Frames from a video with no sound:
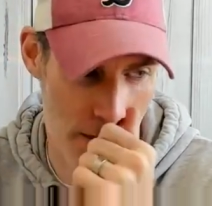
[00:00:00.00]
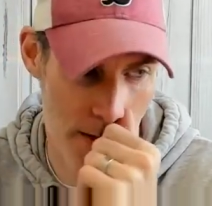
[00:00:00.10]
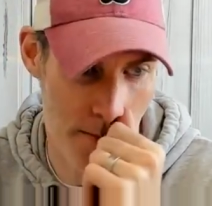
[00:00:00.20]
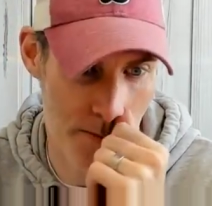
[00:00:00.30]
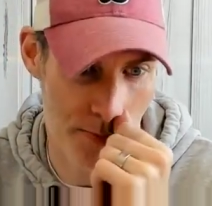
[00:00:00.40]

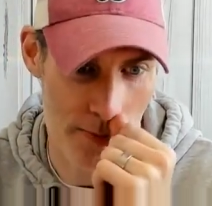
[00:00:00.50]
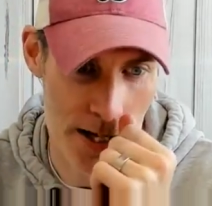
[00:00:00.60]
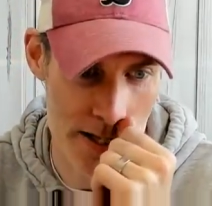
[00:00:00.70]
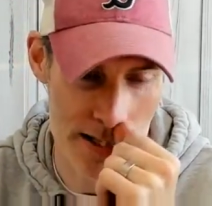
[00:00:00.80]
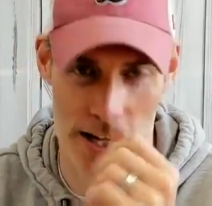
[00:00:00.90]
Um,
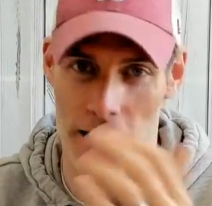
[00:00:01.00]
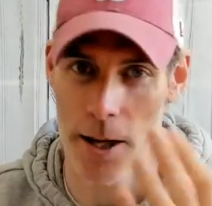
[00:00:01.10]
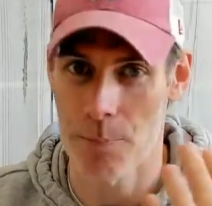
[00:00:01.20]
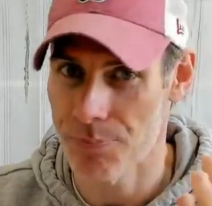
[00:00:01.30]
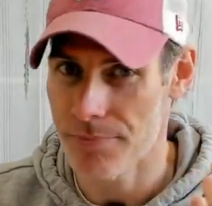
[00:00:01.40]
it's just like
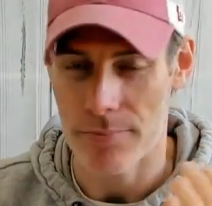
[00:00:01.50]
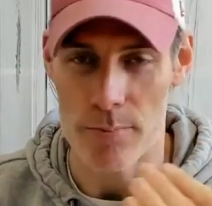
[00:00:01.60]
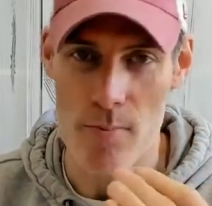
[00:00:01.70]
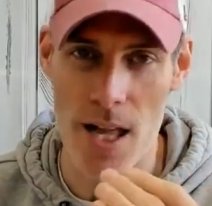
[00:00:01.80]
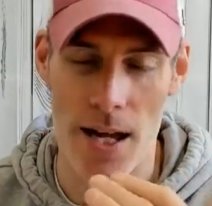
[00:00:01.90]
a
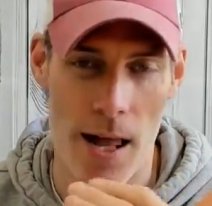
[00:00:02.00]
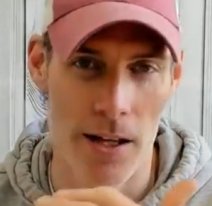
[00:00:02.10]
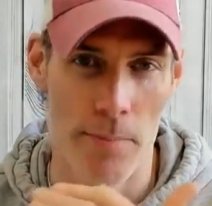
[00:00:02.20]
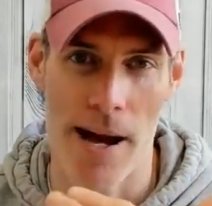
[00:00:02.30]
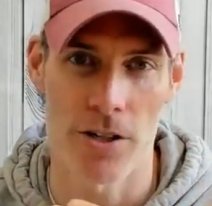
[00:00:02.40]
a
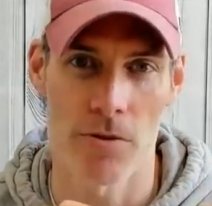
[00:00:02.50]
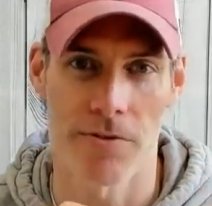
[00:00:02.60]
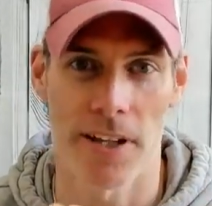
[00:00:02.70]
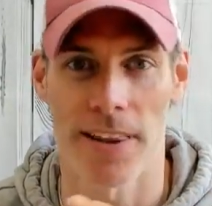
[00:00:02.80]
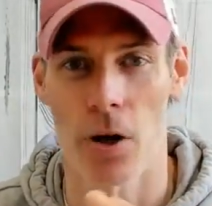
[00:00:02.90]
little manual
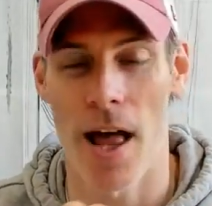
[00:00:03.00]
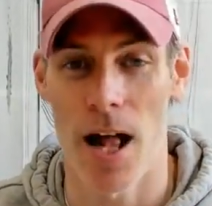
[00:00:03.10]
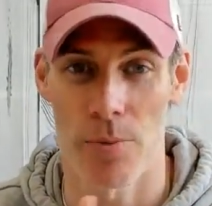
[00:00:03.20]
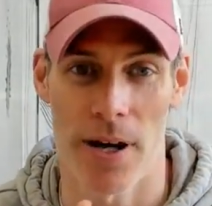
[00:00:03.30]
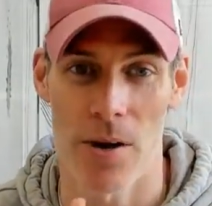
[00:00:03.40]
thing that will
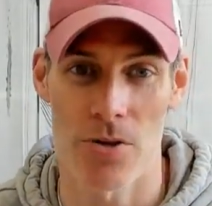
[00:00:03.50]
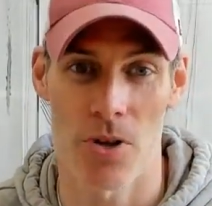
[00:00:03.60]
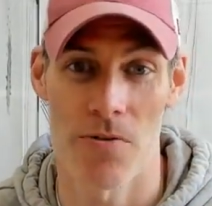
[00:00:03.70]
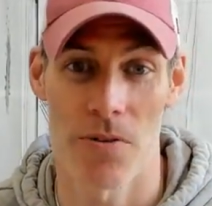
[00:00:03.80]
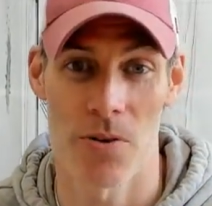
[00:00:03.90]
help you out.
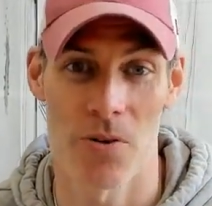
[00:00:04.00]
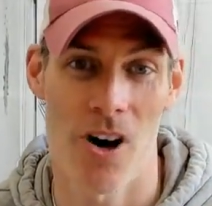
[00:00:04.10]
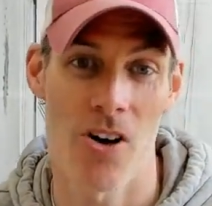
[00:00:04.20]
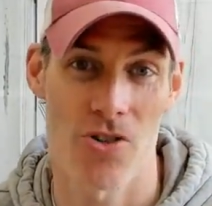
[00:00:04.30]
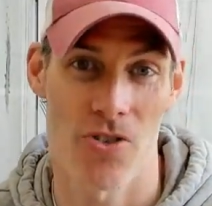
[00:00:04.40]
So if you
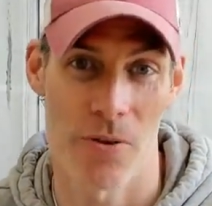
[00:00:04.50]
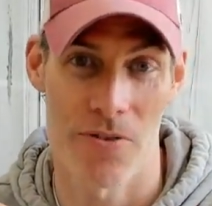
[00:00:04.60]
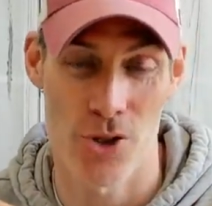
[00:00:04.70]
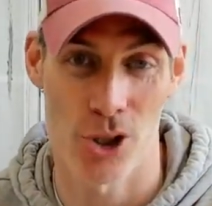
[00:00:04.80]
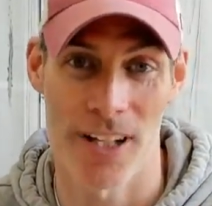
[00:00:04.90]
are struggling
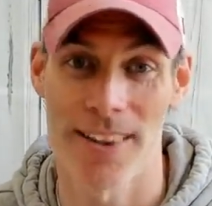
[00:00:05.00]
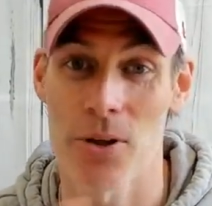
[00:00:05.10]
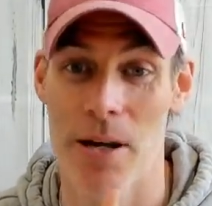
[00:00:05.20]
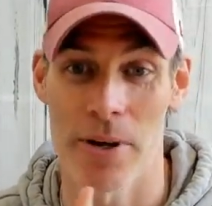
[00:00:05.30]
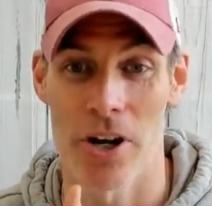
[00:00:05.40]
with sugar,
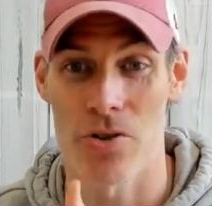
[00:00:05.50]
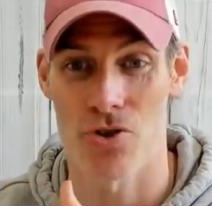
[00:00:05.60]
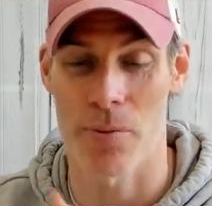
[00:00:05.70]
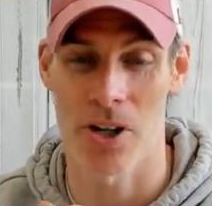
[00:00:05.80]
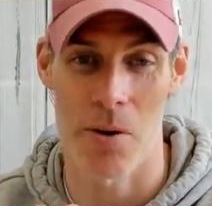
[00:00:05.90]
do let me know,
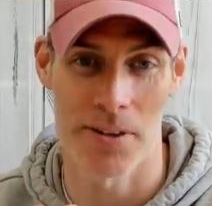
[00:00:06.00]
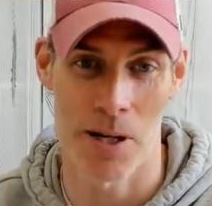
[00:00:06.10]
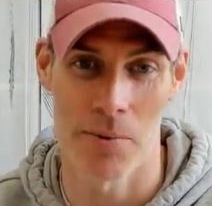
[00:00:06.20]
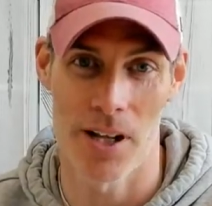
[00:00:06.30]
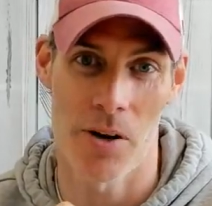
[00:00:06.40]
drop a comment
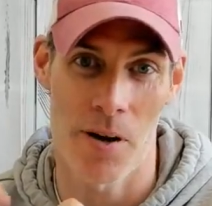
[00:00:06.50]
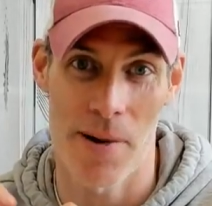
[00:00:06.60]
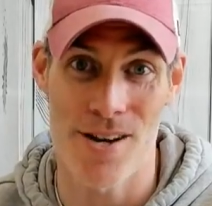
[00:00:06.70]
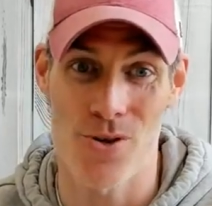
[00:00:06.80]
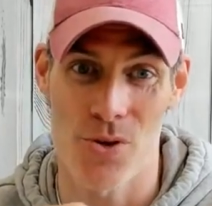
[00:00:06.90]
down below and I'll
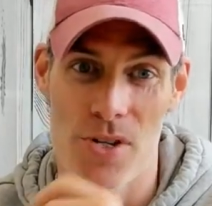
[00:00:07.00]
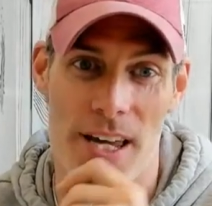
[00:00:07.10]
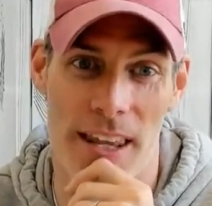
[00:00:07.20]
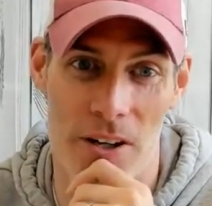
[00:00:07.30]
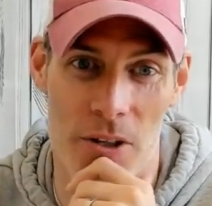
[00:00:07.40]
make sure you
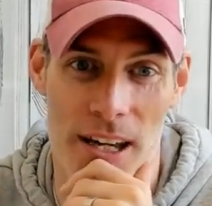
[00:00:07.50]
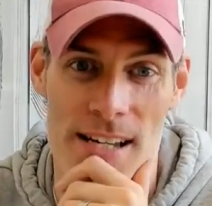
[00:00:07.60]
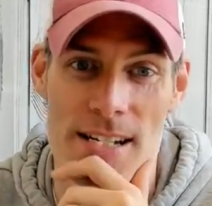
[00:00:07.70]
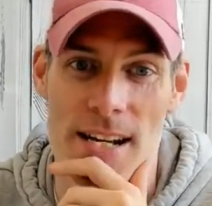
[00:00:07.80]
get that, okay?